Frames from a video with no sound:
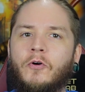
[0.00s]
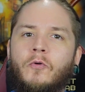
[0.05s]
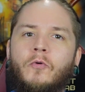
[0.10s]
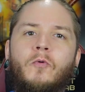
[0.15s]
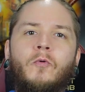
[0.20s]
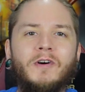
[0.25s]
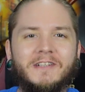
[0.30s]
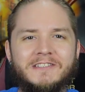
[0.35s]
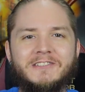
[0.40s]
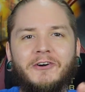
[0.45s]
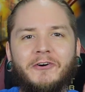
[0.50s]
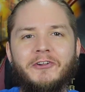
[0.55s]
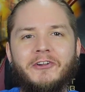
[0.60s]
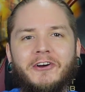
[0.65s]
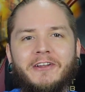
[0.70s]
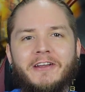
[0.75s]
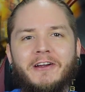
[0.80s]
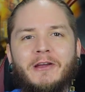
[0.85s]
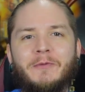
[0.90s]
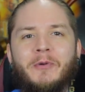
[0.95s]
What's going
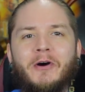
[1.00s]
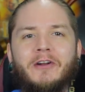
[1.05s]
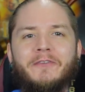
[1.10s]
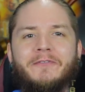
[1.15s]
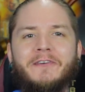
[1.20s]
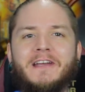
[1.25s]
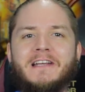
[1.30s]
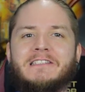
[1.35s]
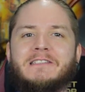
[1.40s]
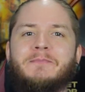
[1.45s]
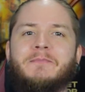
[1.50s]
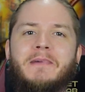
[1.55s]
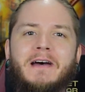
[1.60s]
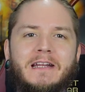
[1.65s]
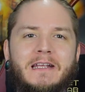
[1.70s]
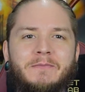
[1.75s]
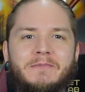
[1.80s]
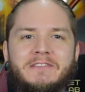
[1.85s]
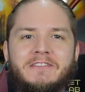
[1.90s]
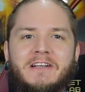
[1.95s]
on, Harry Potter fans? My
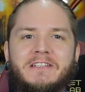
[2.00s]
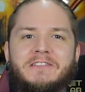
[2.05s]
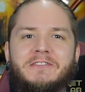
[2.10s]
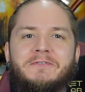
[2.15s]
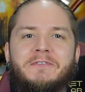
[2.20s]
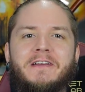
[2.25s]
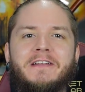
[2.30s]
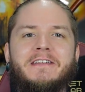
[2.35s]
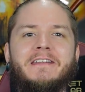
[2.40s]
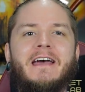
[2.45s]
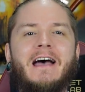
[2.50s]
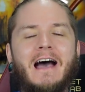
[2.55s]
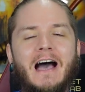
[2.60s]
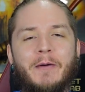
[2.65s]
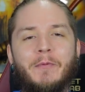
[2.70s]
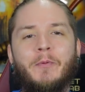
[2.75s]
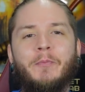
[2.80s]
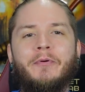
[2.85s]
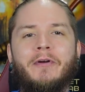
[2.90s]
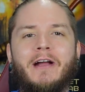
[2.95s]
name is Dawson Reddin.
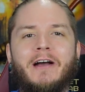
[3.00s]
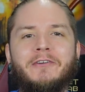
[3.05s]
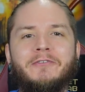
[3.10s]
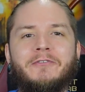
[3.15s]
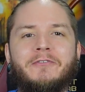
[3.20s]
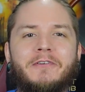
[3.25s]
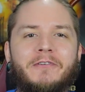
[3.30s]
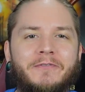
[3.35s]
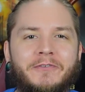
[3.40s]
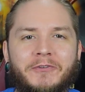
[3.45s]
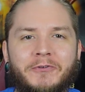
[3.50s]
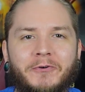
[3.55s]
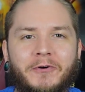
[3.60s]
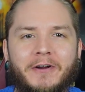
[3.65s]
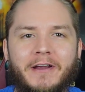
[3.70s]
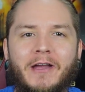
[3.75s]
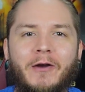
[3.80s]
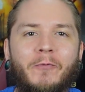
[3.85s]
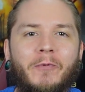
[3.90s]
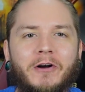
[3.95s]
I'm a proud
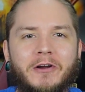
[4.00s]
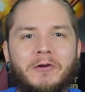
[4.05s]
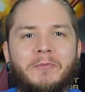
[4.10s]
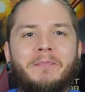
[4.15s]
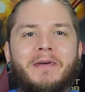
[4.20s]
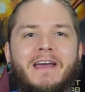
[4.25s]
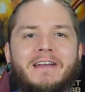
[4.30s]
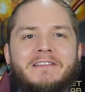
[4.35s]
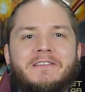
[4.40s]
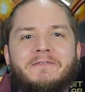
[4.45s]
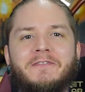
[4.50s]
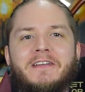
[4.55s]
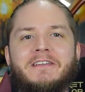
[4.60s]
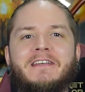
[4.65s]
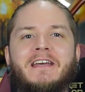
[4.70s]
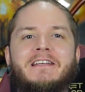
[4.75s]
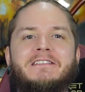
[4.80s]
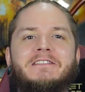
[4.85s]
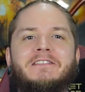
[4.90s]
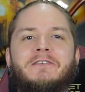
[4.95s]
Gryffindor, and welcome back to
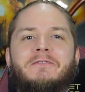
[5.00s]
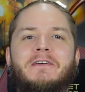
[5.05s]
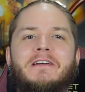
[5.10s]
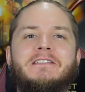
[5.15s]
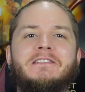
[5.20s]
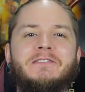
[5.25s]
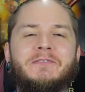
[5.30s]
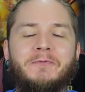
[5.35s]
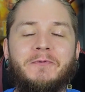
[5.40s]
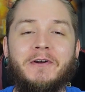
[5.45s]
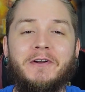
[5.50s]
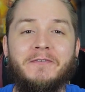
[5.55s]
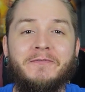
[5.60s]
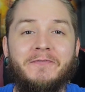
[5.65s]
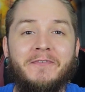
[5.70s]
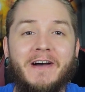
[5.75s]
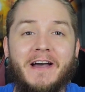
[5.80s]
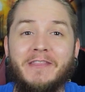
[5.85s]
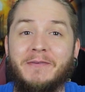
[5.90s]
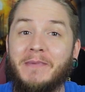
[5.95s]
Fantastic Reddins and Where to
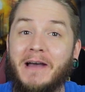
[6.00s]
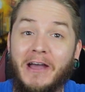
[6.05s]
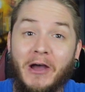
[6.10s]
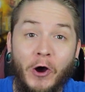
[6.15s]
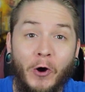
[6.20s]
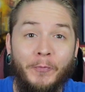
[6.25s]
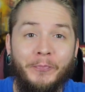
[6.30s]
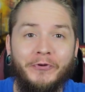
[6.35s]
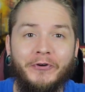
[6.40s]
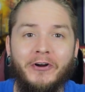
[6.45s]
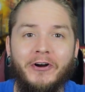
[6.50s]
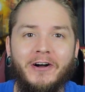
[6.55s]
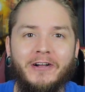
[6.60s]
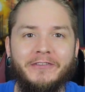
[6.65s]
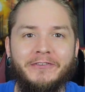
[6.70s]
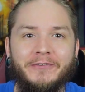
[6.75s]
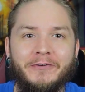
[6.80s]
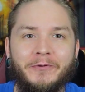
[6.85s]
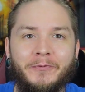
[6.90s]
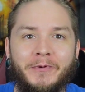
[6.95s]
Find Them. I hope you're all
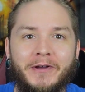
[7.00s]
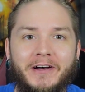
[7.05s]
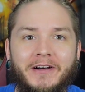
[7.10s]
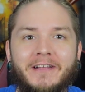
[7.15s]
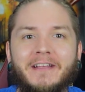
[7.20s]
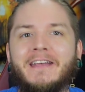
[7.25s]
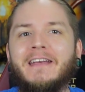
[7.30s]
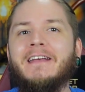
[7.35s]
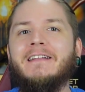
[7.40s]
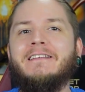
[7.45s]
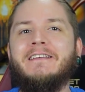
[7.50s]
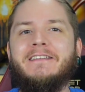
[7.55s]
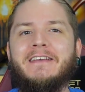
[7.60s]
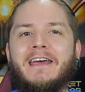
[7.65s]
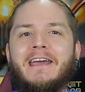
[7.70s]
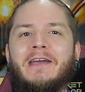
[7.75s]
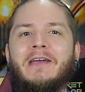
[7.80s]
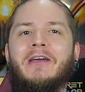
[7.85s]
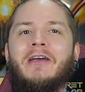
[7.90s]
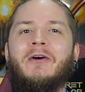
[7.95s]
doing well.
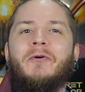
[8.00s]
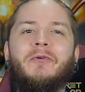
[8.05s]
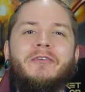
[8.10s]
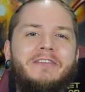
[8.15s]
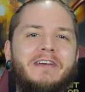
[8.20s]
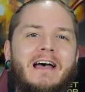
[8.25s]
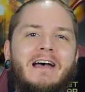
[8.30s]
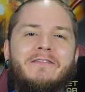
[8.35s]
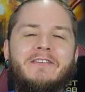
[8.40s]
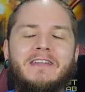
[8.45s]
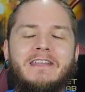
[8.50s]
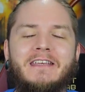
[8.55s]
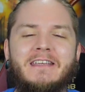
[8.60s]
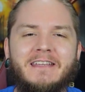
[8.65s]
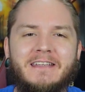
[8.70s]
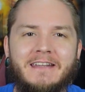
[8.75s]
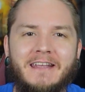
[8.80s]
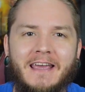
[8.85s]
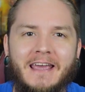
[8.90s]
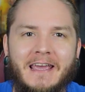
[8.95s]
Today, we're diving
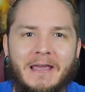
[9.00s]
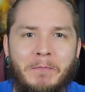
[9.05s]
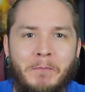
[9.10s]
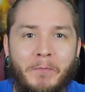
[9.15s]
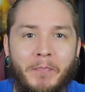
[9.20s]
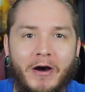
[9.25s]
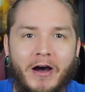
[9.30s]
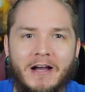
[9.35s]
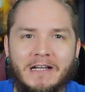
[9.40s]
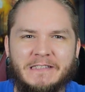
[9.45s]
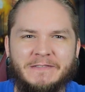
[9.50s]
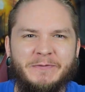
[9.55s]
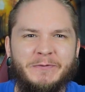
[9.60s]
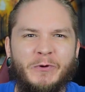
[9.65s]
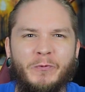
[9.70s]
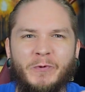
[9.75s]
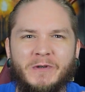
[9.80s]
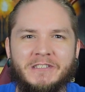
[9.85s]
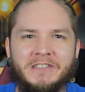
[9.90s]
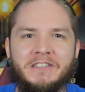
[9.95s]
in a box from
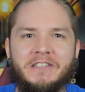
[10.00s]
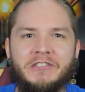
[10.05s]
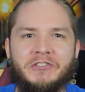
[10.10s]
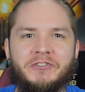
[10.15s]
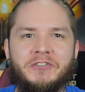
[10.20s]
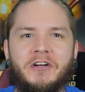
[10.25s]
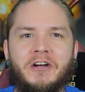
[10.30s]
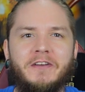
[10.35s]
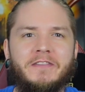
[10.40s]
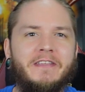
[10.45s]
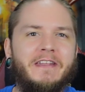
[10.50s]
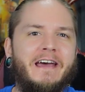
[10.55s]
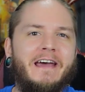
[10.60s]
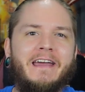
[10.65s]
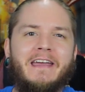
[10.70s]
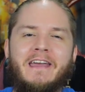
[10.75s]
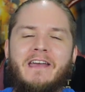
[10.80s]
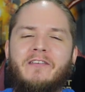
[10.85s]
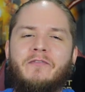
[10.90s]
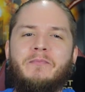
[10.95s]
the Wizarding Trunk that I
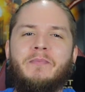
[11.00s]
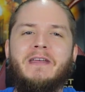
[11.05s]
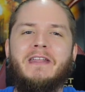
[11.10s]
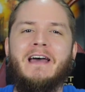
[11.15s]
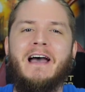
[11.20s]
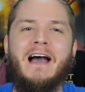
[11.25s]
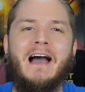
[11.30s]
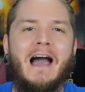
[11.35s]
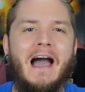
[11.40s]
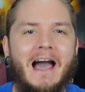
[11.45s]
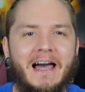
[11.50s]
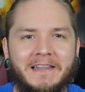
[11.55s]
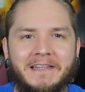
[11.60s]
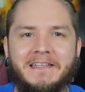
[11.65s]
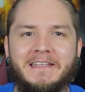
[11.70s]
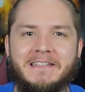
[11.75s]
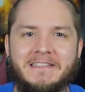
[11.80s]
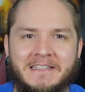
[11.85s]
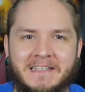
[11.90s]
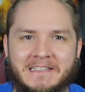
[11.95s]
have been
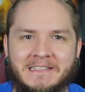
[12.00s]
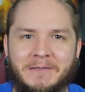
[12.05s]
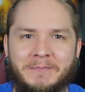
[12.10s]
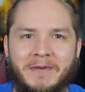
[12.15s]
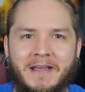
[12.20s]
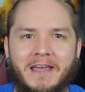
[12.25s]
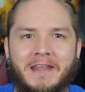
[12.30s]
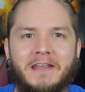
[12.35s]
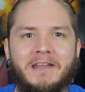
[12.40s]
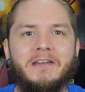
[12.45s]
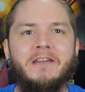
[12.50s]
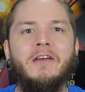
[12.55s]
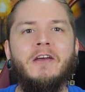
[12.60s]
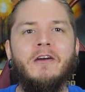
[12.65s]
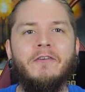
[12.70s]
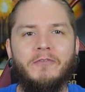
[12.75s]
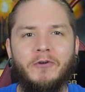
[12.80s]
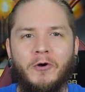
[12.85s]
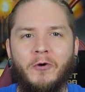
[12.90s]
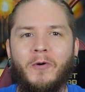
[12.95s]
highly anticipating
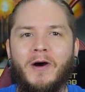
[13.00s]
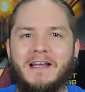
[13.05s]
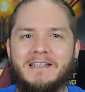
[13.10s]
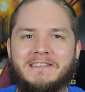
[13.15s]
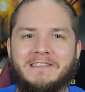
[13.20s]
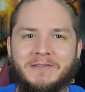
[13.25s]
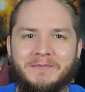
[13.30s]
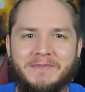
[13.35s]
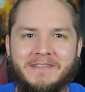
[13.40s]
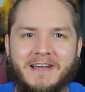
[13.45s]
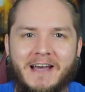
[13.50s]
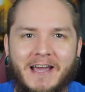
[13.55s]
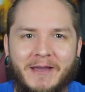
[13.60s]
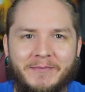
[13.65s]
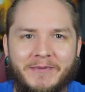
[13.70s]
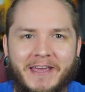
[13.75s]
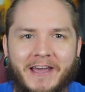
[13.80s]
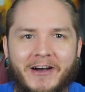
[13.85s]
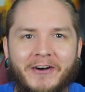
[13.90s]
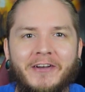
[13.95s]
for quite some time
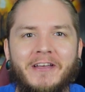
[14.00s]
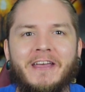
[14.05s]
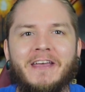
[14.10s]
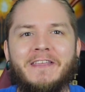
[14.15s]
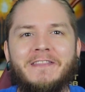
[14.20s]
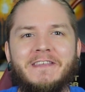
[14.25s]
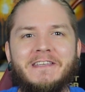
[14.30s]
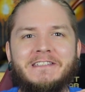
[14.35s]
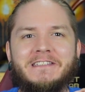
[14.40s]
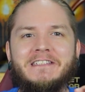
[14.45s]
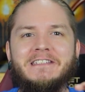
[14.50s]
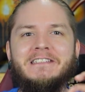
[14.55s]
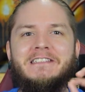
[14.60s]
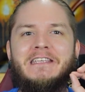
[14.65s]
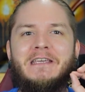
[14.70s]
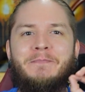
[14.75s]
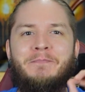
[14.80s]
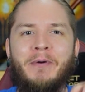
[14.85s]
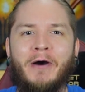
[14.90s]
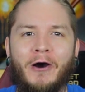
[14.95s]
now. This is
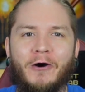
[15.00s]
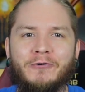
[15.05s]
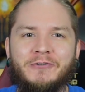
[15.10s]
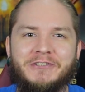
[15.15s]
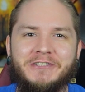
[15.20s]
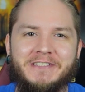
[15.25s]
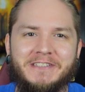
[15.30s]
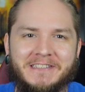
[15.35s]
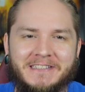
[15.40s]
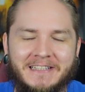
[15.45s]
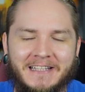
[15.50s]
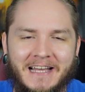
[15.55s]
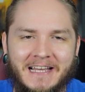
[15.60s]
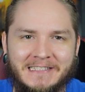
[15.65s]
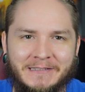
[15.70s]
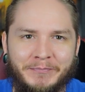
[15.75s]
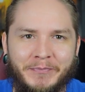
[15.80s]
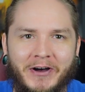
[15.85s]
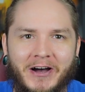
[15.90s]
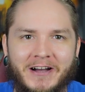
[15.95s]
the Potions
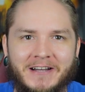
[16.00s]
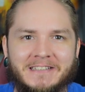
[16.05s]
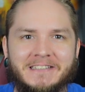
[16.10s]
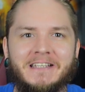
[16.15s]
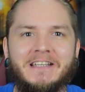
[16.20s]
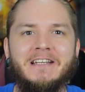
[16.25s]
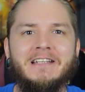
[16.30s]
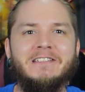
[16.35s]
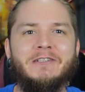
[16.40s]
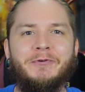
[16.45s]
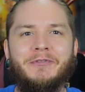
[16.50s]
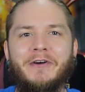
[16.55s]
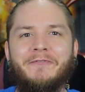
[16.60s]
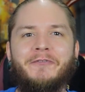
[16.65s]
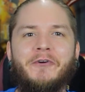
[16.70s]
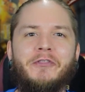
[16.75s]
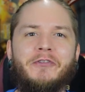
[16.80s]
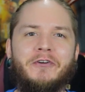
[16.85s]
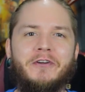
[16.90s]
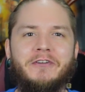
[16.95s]
class box. So without
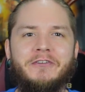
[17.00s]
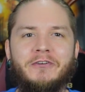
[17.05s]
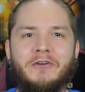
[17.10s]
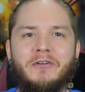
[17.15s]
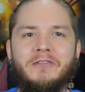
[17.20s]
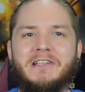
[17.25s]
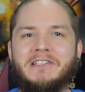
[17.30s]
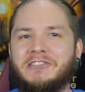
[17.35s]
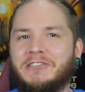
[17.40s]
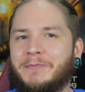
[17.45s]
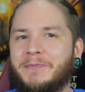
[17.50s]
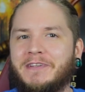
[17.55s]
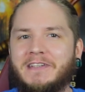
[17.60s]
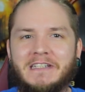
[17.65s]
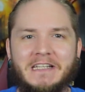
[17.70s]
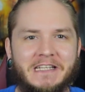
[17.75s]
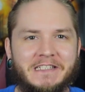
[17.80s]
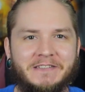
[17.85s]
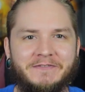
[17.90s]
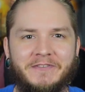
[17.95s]
further ado, let's jump into
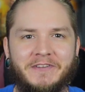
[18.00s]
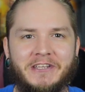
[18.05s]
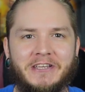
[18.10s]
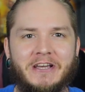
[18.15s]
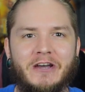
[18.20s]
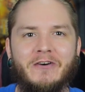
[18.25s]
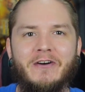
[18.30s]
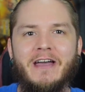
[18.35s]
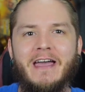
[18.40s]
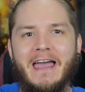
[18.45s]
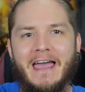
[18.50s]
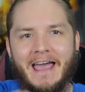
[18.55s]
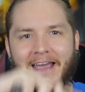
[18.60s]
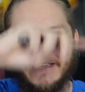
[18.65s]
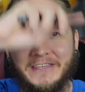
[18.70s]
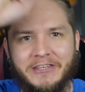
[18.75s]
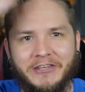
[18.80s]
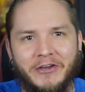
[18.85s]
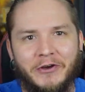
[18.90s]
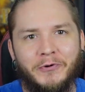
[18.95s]
today's video.
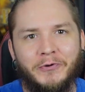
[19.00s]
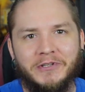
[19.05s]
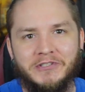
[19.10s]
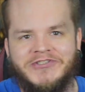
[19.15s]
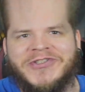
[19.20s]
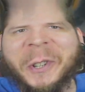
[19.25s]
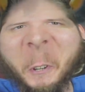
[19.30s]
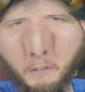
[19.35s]
Accio intro.